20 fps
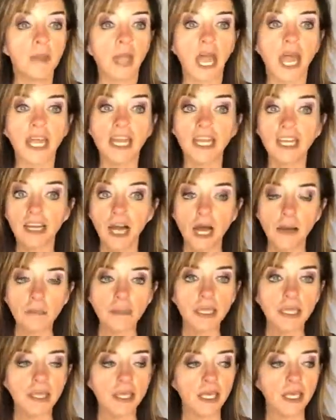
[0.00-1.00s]
And it got
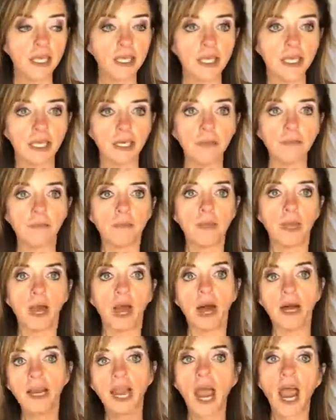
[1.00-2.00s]
me thinking
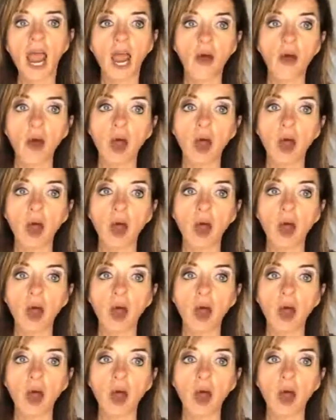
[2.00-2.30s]
on how